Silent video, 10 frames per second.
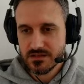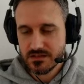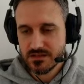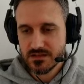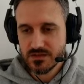
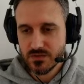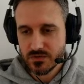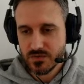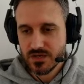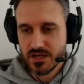
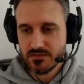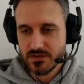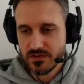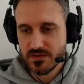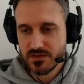what we have
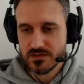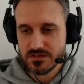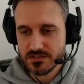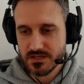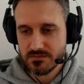here
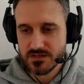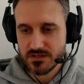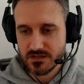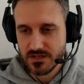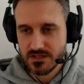is something
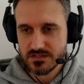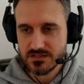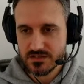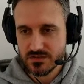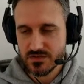against
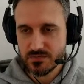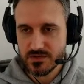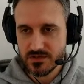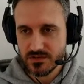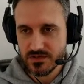the
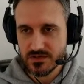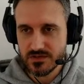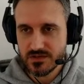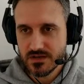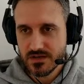European
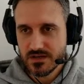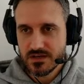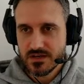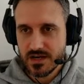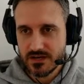Union.
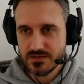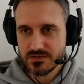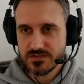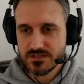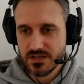I
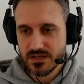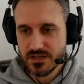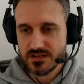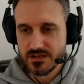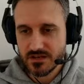don't see
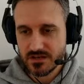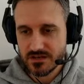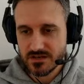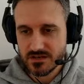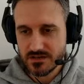anything.
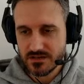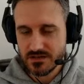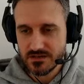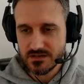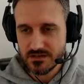
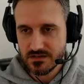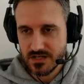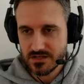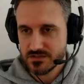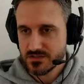
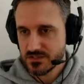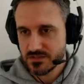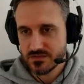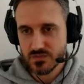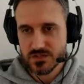I don't see
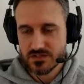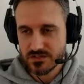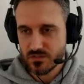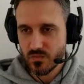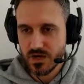the
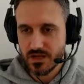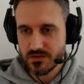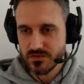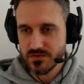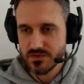reason why
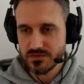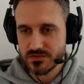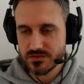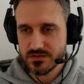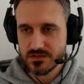you
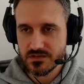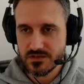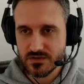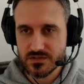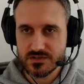don't.
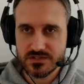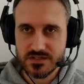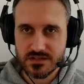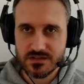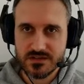Google is
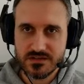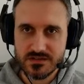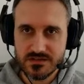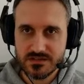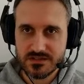not.
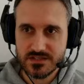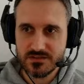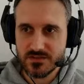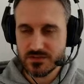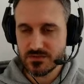It's
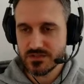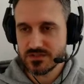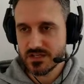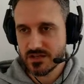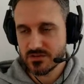not available in
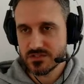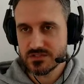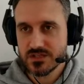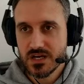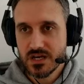these
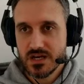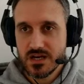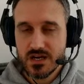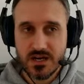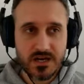languages.
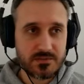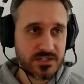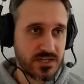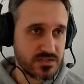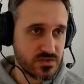
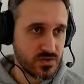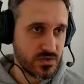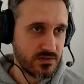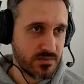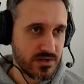But yeah,
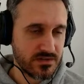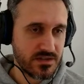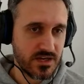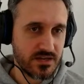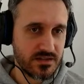sorry
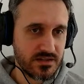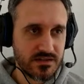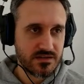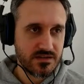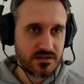about that.
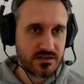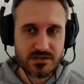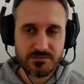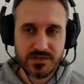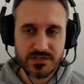
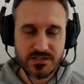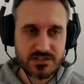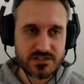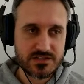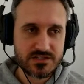But
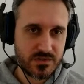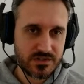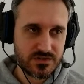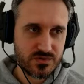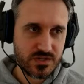I just
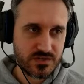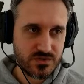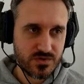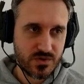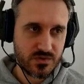wanted to
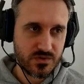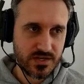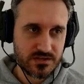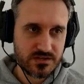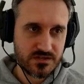let you know
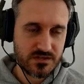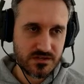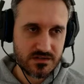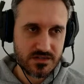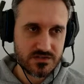that
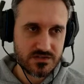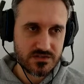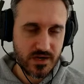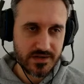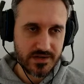that's
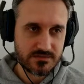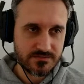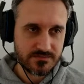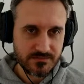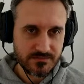why
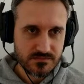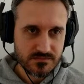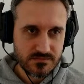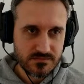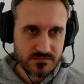
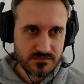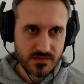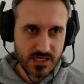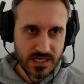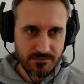
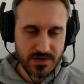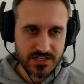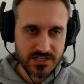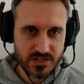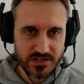I'm
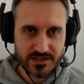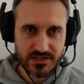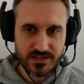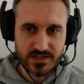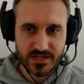
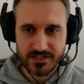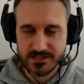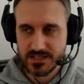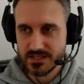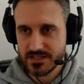actually like
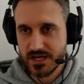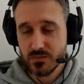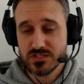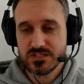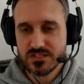not. I
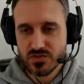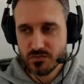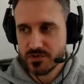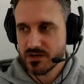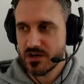was
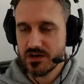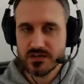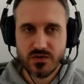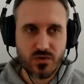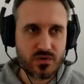super
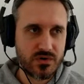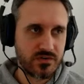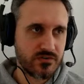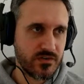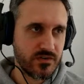hardcore
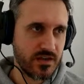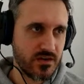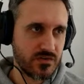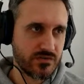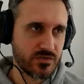fan
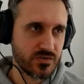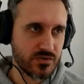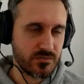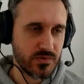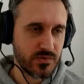of
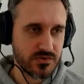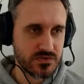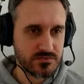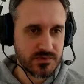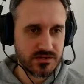Google
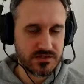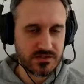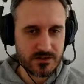products, but